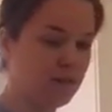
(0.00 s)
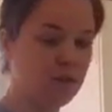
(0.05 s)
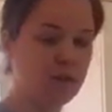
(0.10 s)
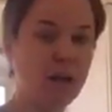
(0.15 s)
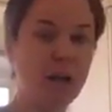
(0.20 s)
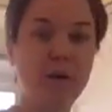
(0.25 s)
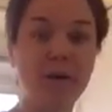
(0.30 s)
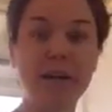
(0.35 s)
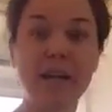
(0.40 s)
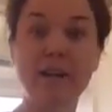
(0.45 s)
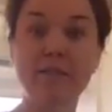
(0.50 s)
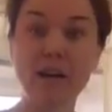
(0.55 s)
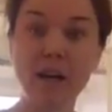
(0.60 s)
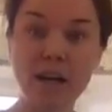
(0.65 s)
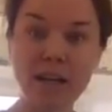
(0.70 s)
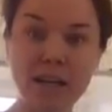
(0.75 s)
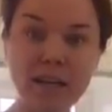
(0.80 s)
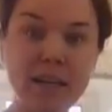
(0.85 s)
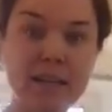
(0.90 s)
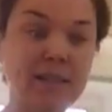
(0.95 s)
So now I have
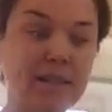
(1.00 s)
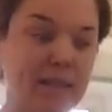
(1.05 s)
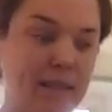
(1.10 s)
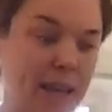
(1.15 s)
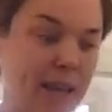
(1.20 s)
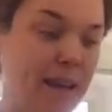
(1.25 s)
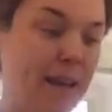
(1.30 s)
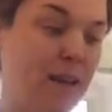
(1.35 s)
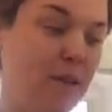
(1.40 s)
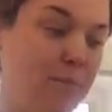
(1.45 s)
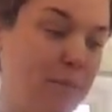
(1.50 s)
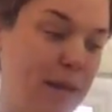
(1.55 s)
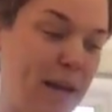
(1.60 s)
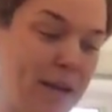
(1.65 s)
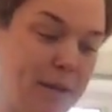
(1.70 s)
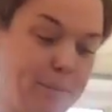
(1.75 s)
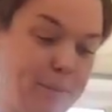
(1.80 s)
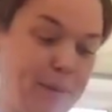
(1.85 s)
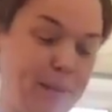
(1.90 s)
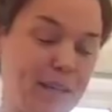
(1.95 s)
onions, kale,
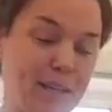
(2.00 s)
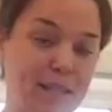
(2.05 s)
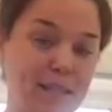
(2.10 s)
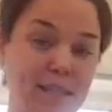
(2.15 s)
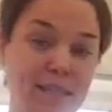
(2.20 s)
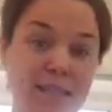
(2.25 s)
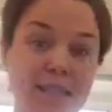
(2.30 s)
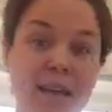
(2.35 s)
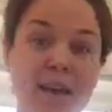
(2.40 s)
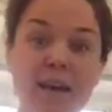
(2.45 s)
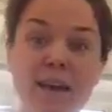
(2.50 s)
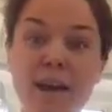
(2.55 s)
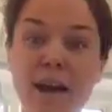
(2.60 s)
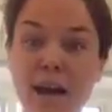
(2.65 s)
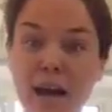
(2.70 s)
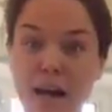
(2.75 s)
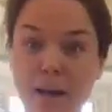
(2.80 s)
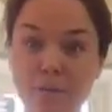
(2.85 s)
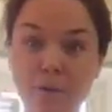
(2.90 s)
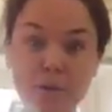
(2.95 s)
black beans.
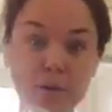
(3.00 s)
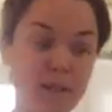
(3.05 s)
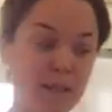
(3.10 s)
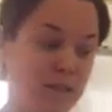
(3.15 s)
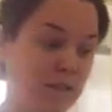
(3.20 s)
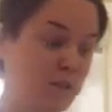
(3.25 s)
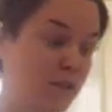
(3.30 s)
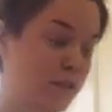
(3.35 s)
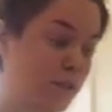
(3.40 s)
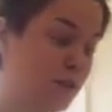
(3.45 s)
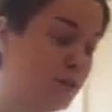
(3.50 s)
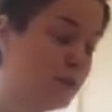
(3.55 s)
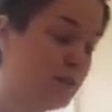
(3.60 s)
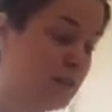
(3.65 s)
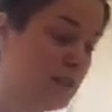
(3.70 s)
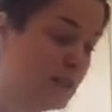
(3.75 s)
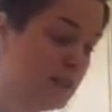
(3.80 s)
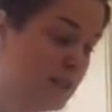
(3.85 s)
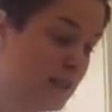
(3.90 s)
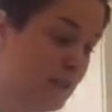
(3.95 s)
I'm going to
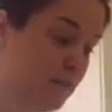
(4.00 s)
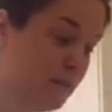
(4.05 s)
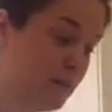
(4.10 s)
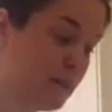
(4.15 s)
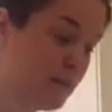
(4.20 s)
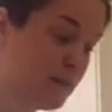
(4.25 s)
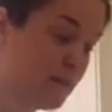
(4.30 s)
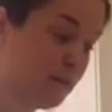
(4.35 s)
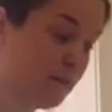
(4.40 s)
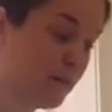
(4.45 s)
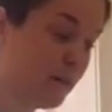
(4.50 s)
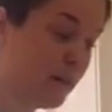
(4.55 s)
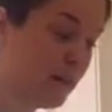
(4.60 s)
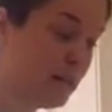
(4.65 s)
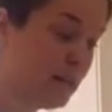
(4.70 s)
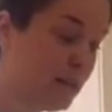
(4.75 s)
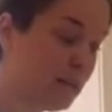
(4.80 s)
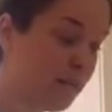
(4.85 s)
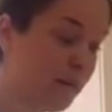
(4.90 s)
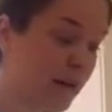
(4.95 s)
season it with some
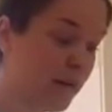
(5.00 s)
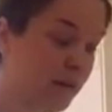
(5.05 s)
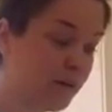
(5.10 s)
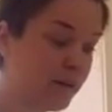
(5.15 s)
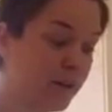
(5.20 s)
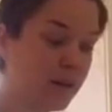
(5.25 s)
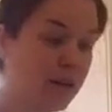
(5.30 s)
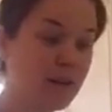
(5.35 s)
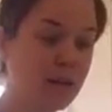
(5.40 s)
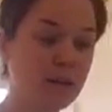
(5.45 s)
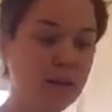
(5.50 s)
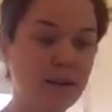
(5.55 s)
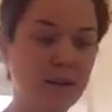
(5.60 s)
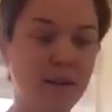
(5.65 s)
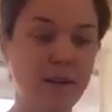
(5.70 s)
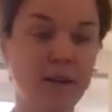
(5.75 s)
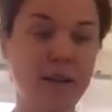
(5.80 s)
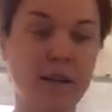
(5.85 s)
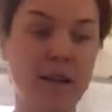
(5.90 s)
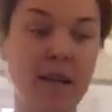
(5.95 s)
garlic powder,
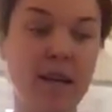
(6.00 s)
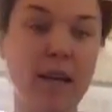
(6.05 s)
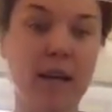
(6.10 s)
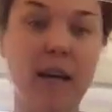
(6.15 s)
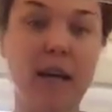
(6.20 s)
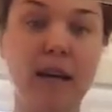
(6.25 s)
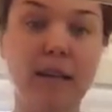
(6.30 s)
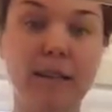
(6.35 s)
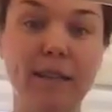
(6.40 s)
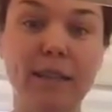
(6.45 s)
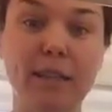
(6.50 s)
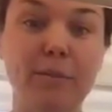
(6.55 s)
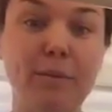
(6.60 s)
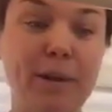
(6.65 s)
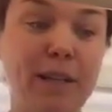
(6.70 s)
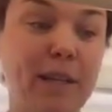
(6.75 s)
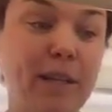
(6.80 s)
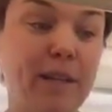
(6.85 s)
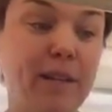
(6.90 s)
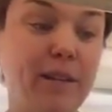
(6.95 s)
a little
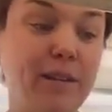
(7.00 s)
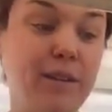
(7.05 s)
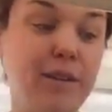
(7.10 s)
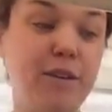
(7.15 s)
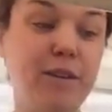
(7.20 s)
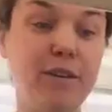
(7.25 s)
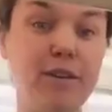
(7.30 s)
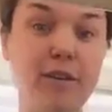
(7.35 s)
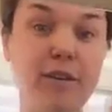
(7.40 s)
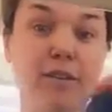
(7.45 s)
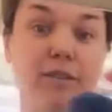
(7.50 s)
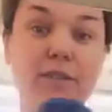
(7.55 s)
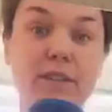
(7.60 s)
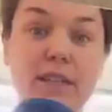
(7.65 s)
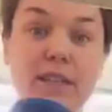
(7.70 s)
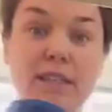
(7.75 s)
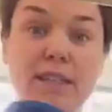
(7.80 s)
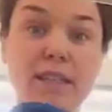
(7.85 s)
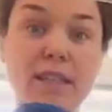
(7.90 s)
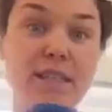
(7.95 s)
bit of
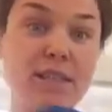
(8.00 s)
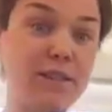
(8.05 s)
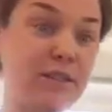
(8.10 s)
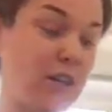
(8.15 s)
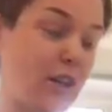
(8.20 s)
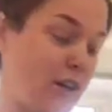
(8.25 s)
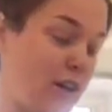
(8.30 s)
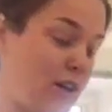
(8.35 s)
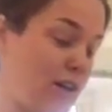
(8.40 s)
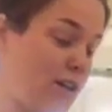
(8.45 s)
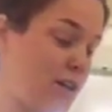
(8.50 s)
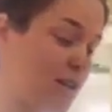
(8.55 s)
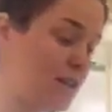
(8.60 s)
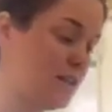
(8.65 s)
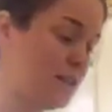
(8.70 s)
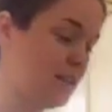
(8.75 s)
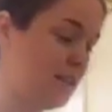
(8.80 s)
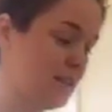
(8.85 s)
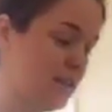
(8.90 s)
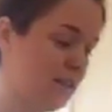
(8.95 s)
sea
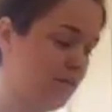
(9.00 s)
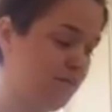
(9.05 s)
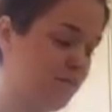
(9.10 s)
salt.